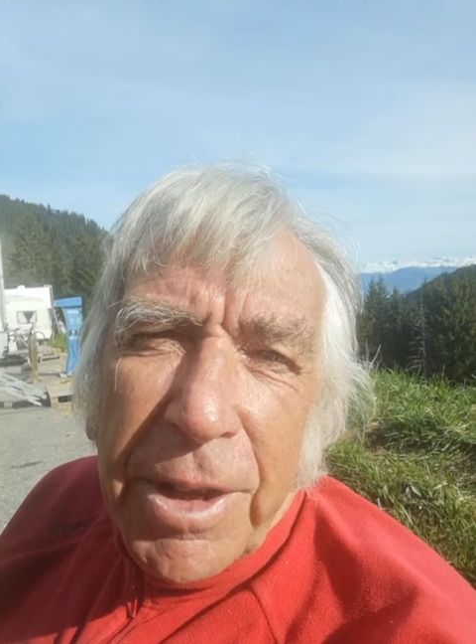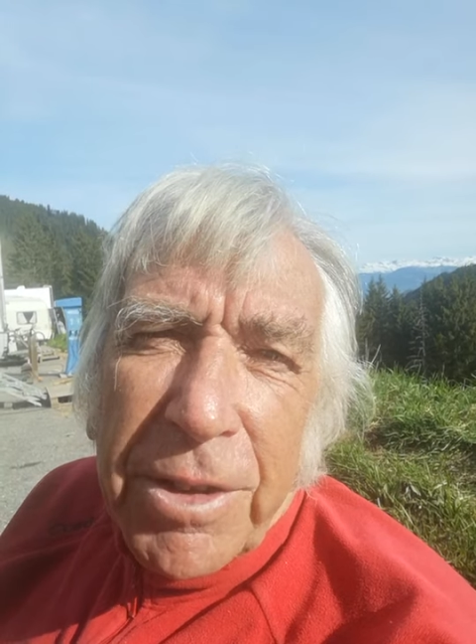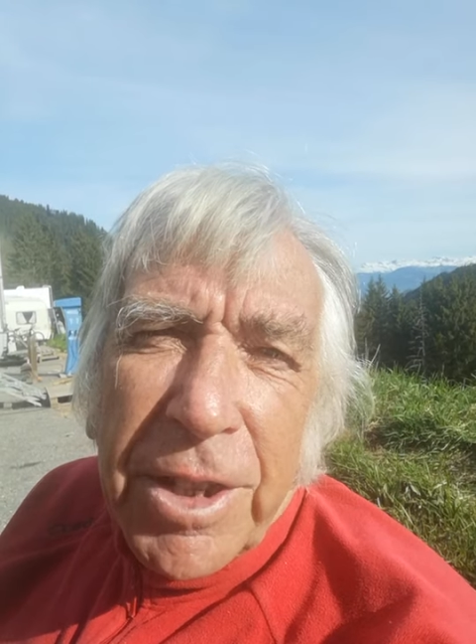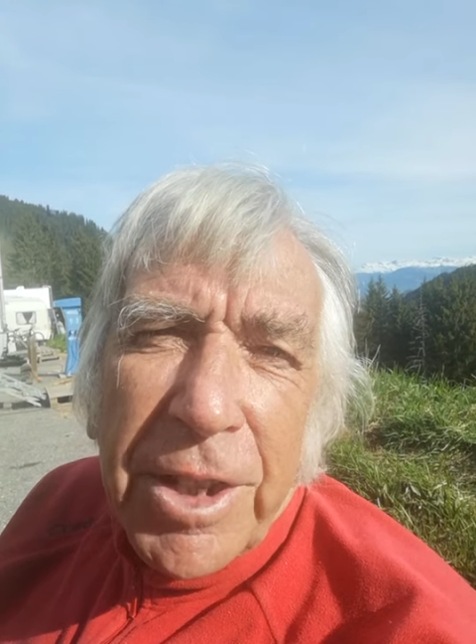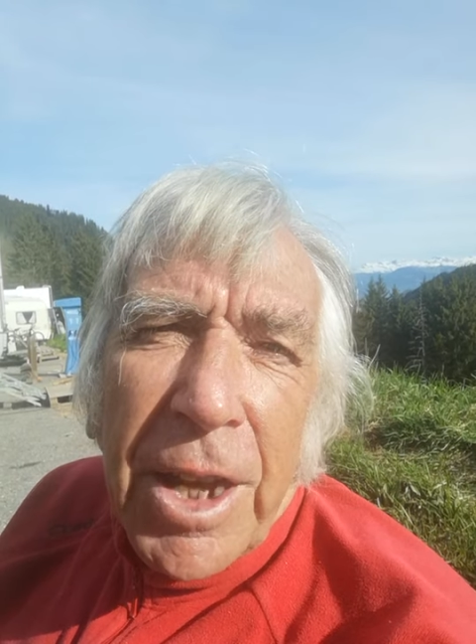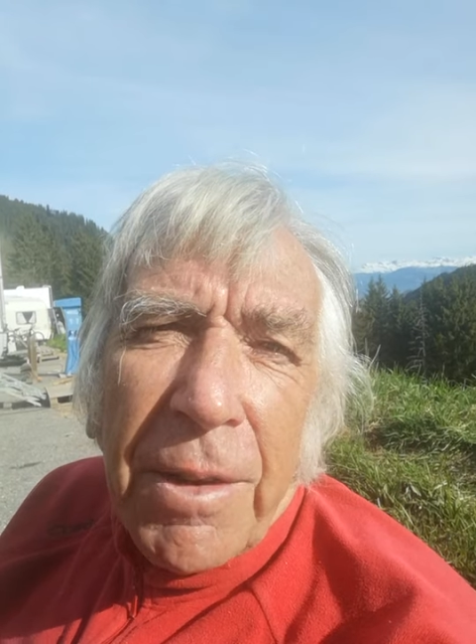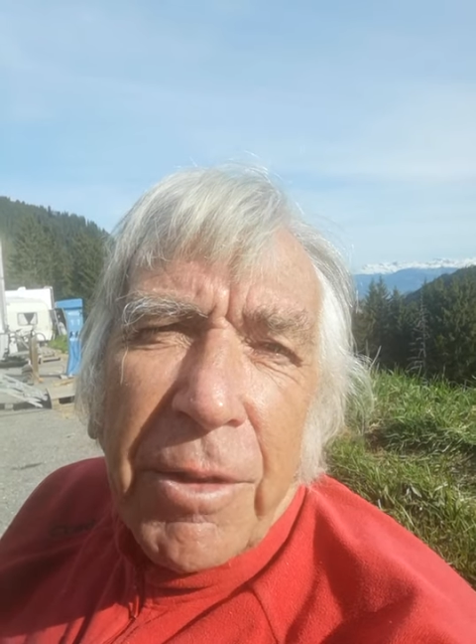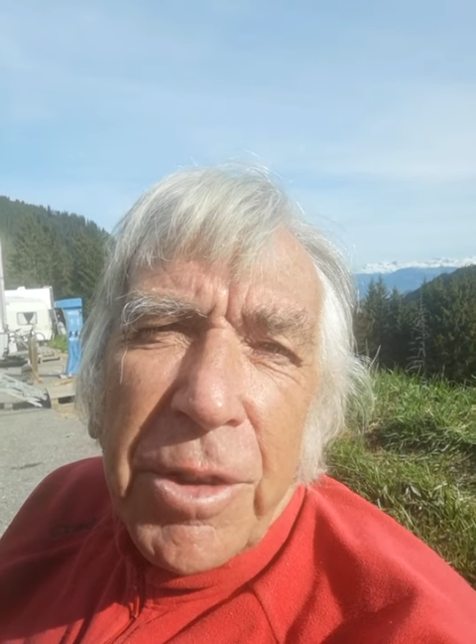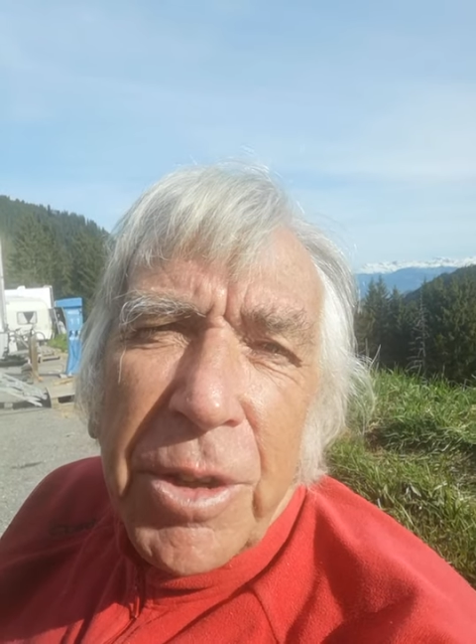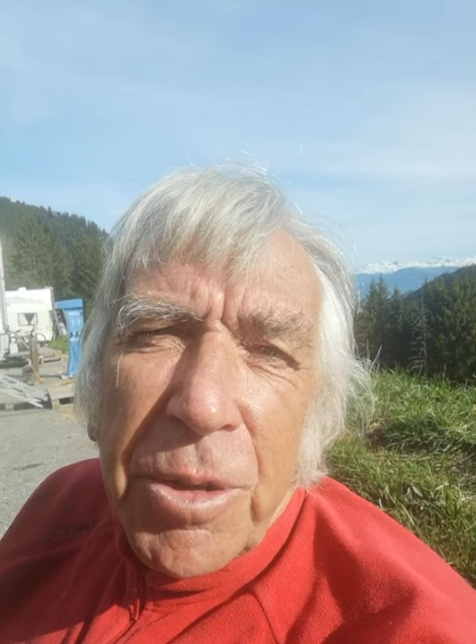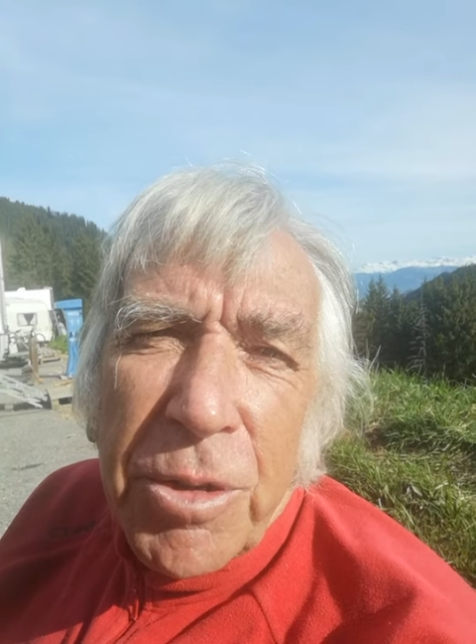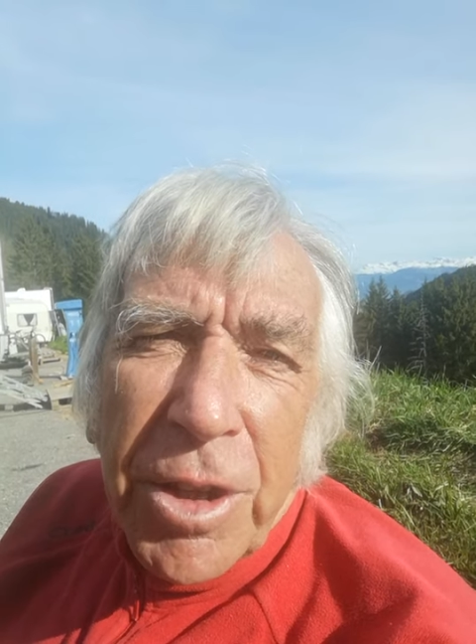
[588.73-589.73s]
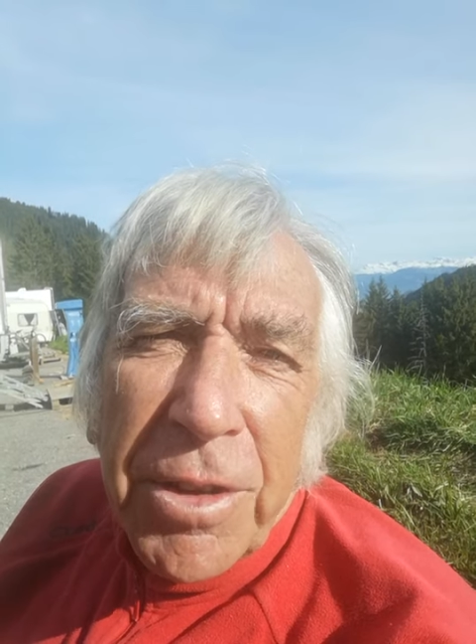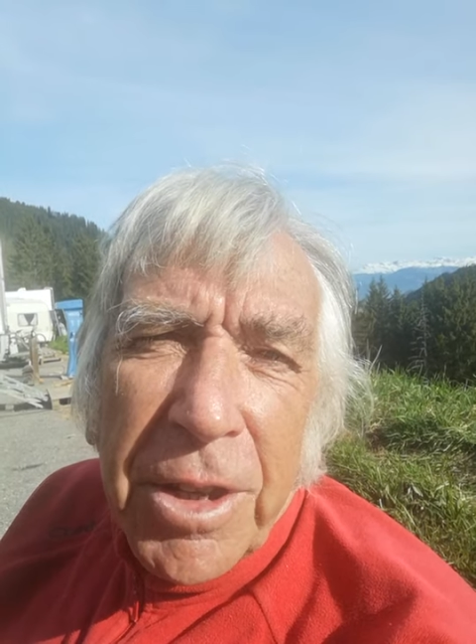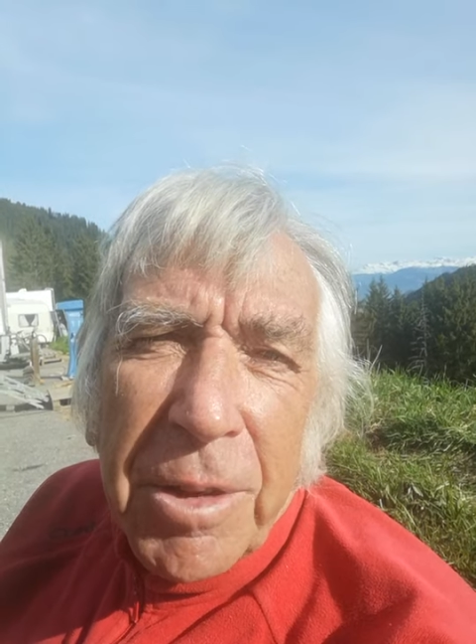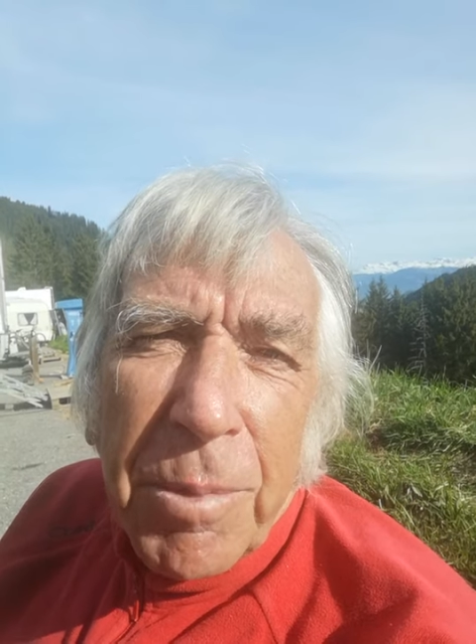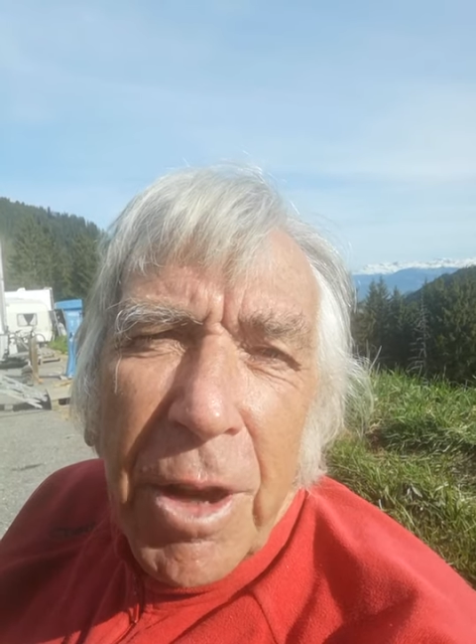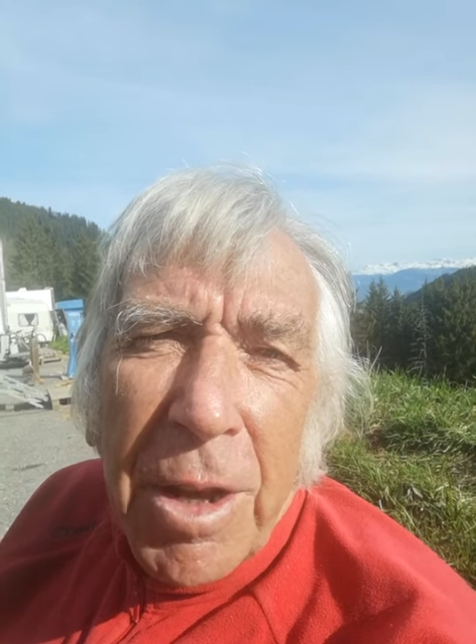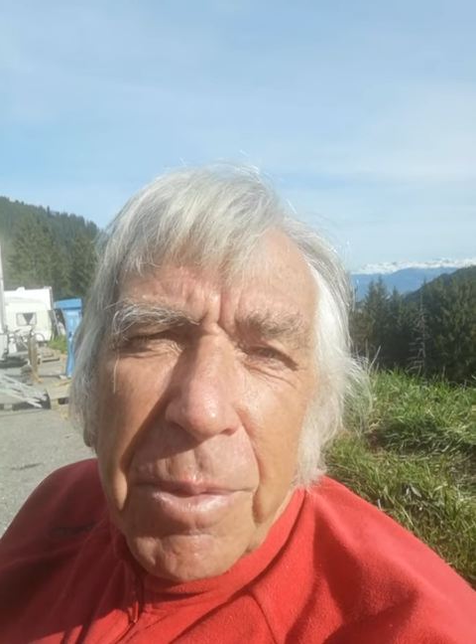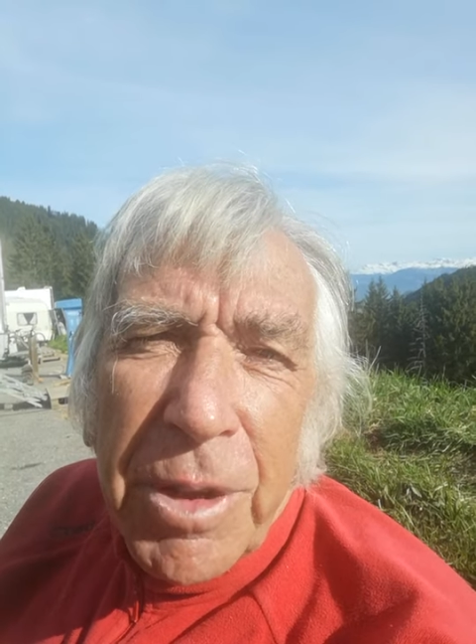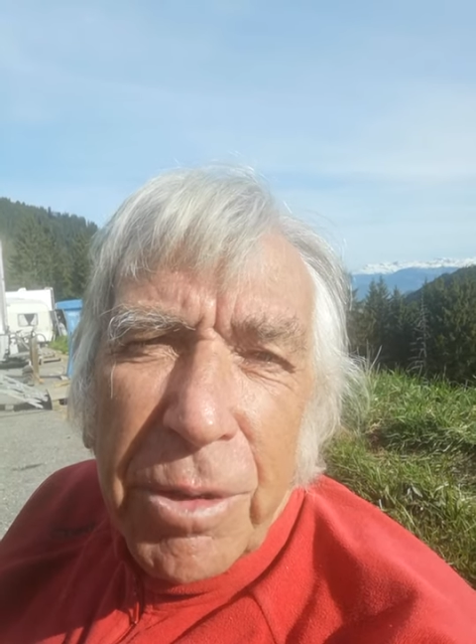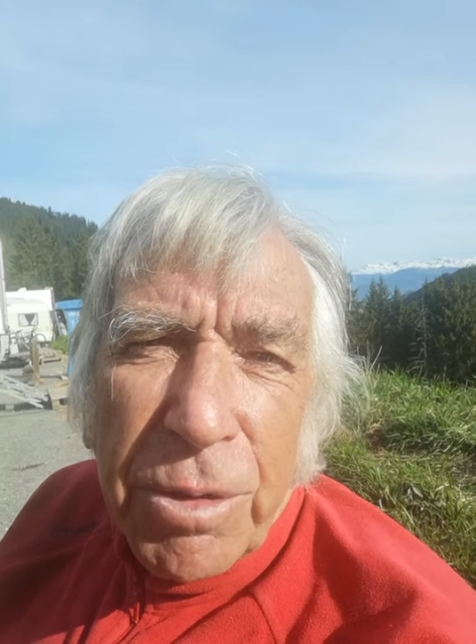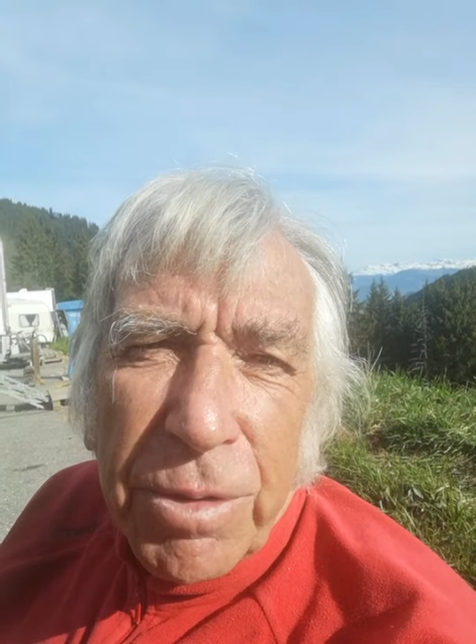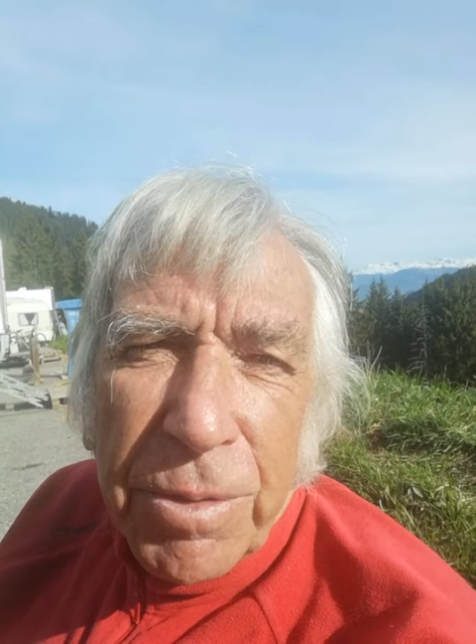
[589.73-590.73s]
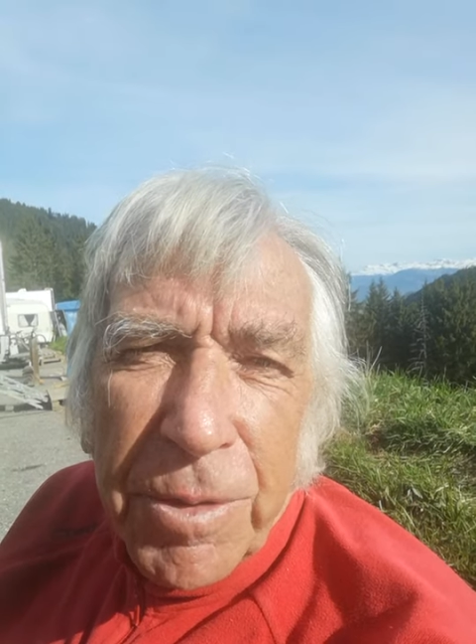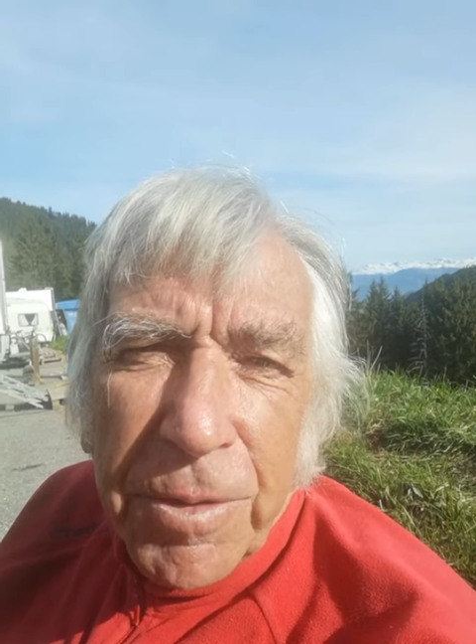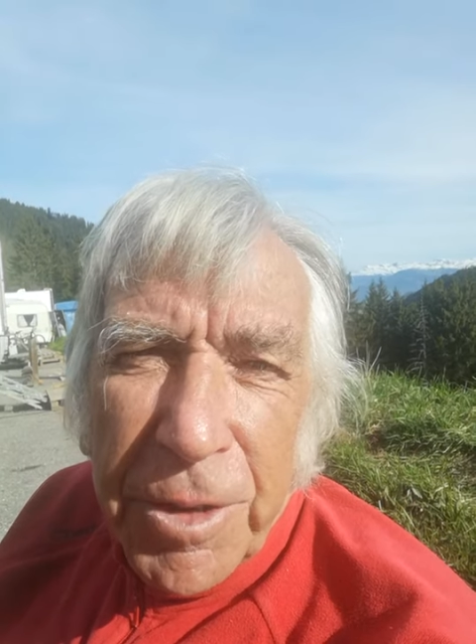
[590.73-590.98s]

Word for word: plus any other news I think might be useful